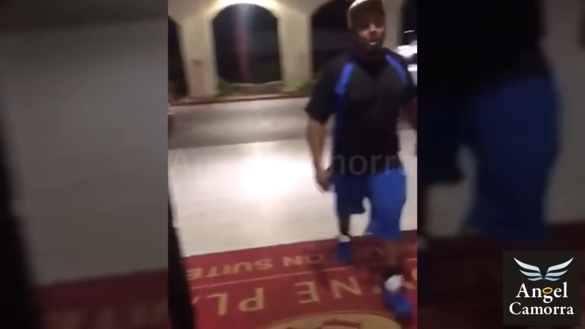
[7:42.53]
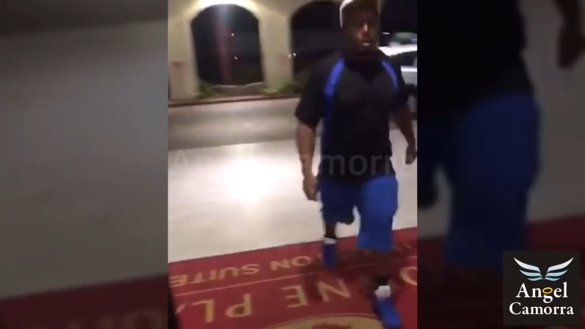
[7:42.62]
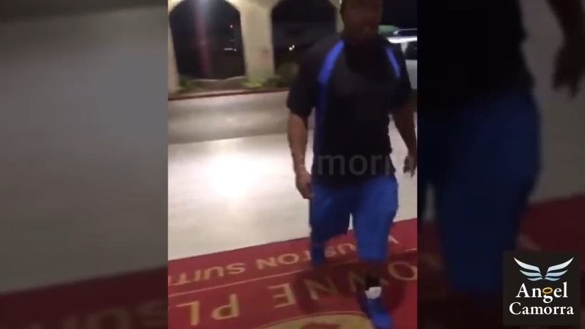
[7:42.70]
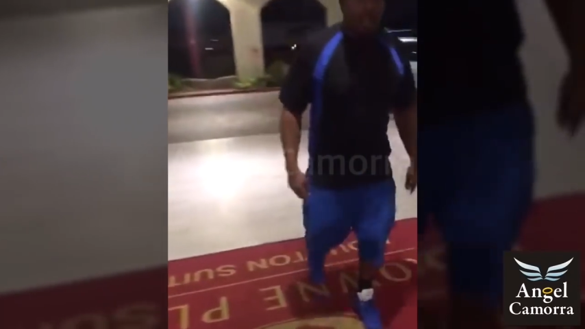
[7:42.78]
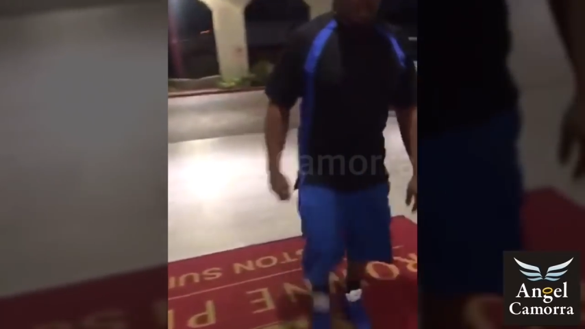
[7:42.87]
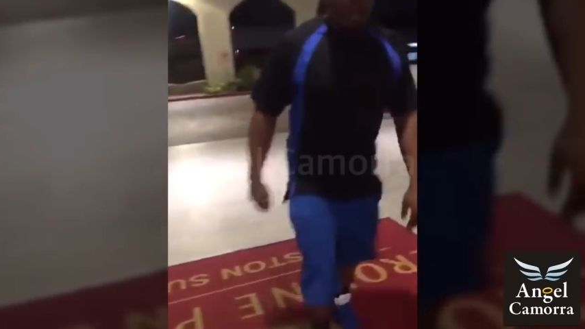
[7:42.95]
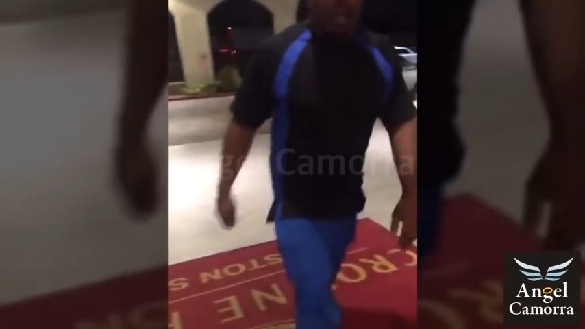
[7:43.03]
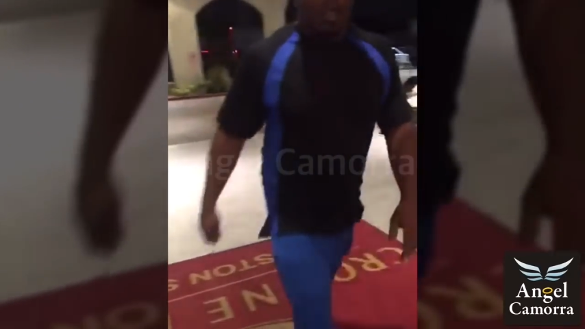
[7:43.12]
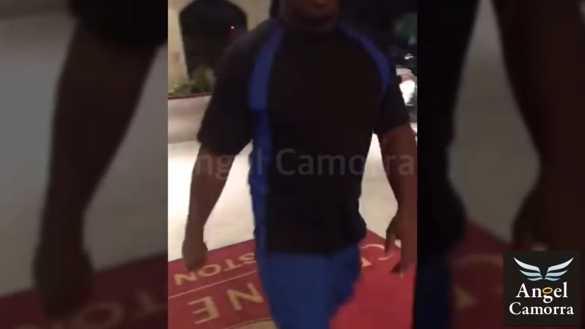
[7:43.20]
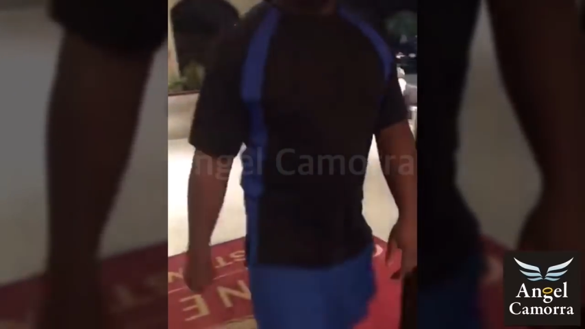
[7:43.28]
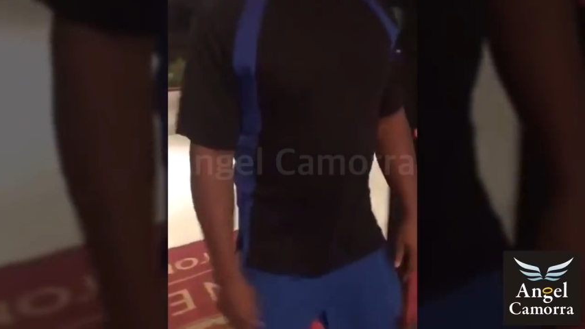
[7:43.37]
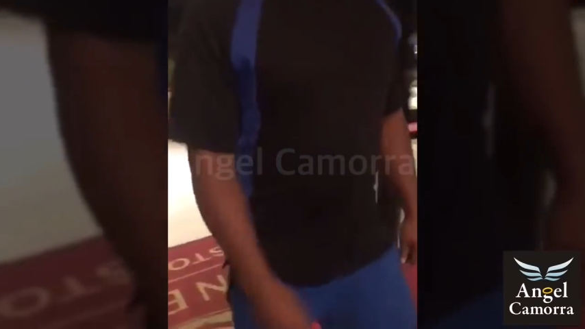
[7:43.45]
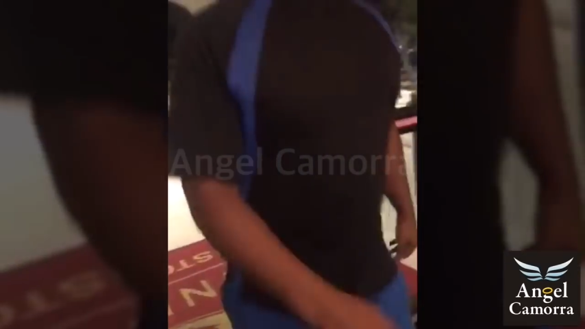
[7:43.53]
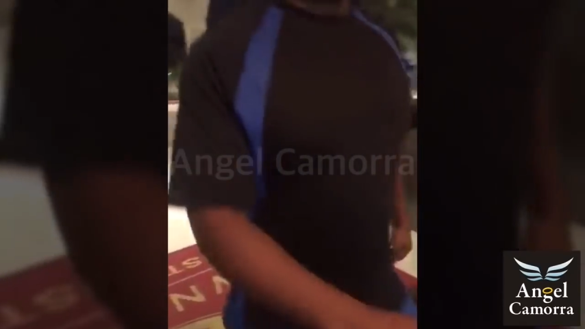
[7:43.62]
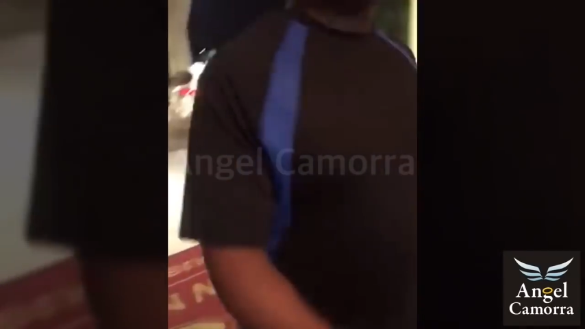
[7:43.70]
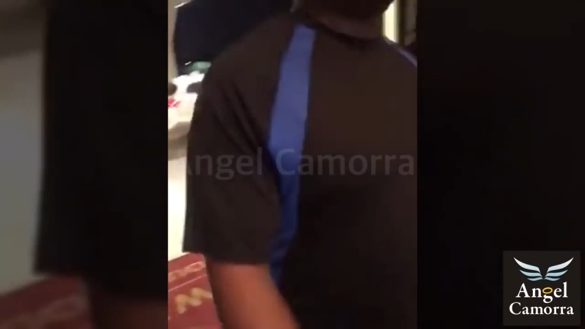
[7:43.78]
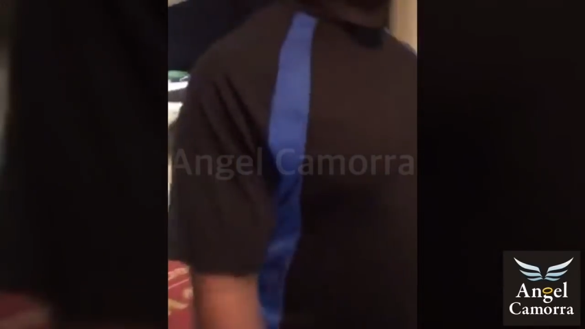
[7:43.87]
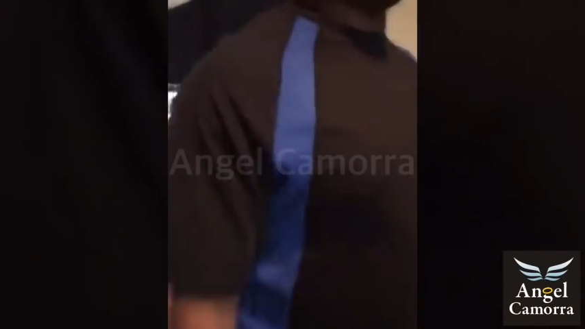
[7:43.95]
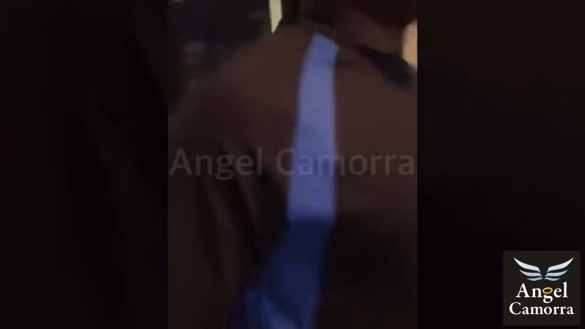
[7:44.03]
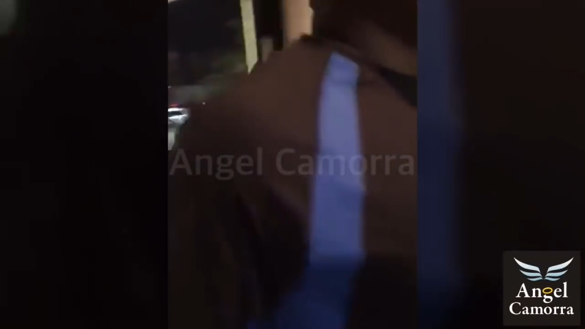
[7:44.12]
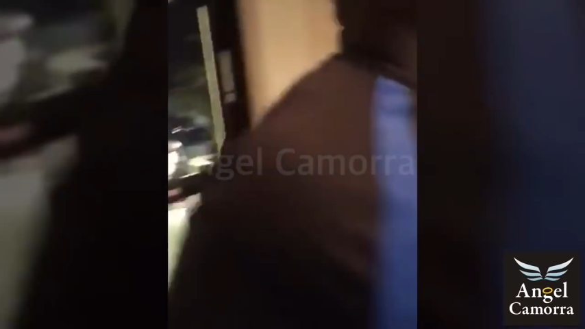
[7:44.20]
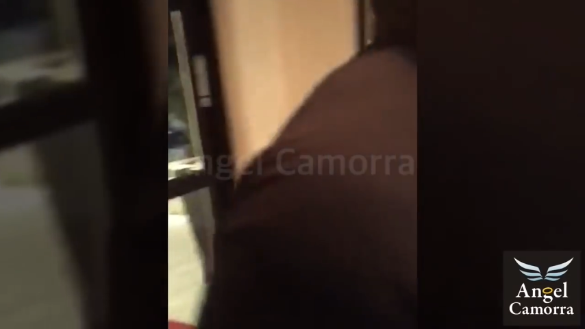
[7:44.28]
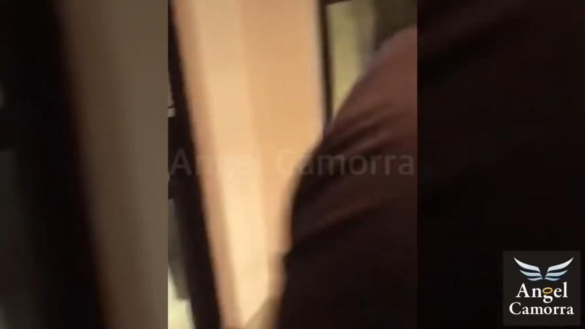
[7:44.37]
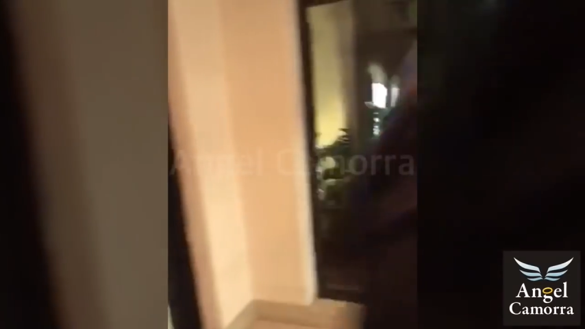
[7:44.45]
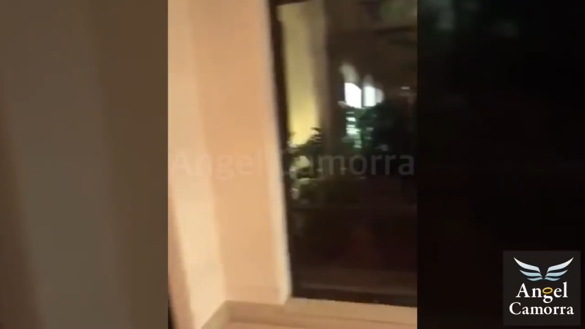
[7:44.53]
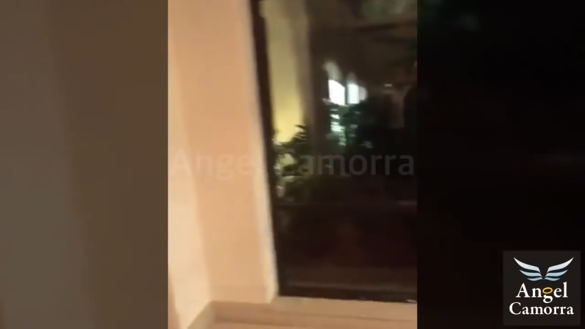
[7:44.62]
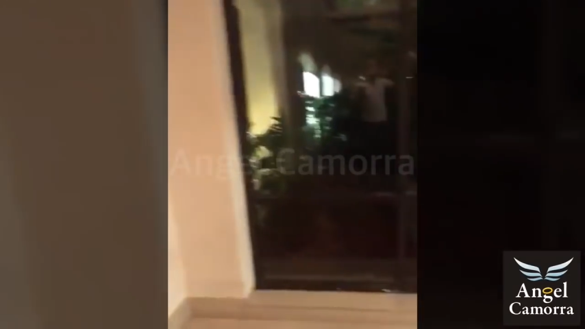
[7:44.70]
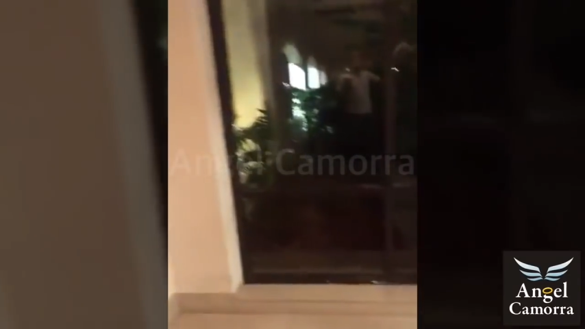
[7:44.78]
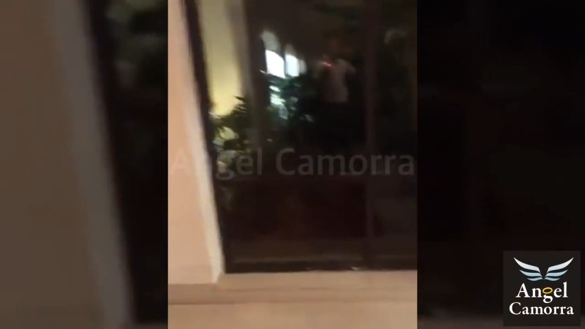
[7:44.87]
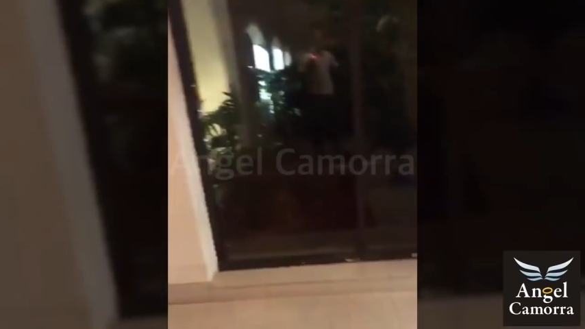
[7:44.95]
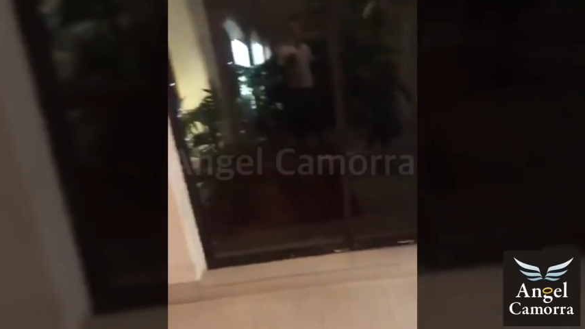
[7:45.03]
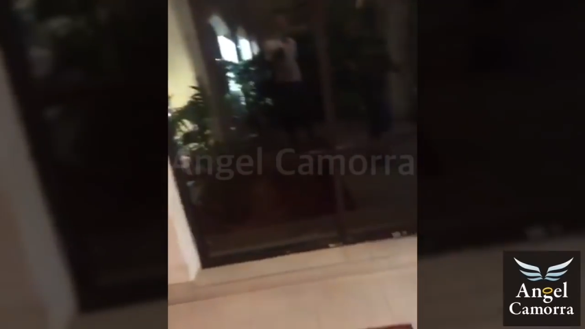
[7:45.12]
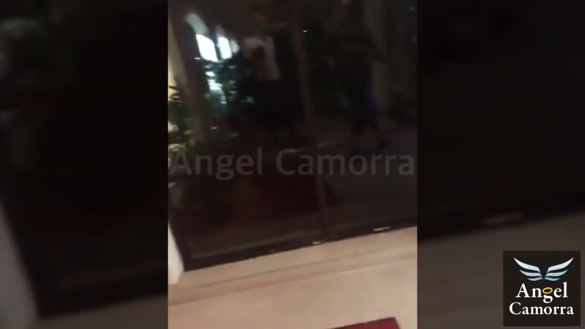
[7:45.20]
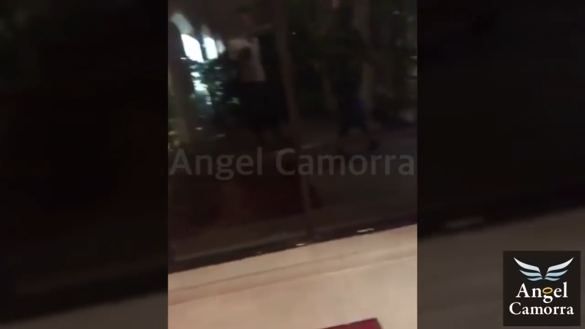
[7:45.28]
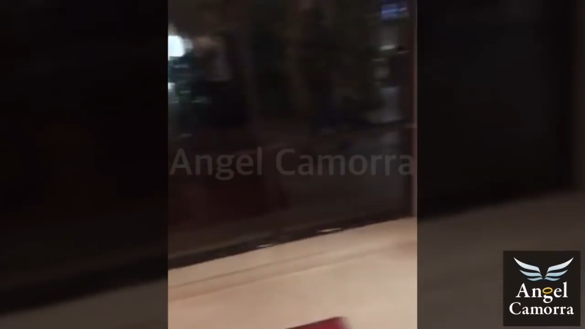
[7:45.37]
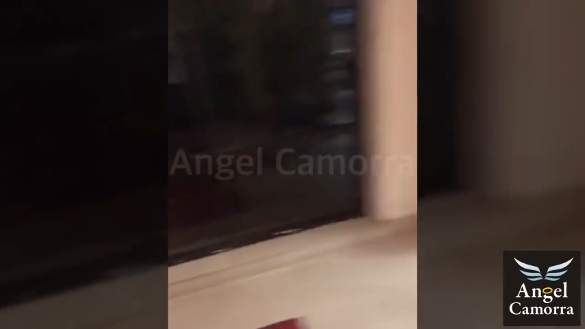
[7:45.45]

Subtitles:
Nobody's mouth can be seen.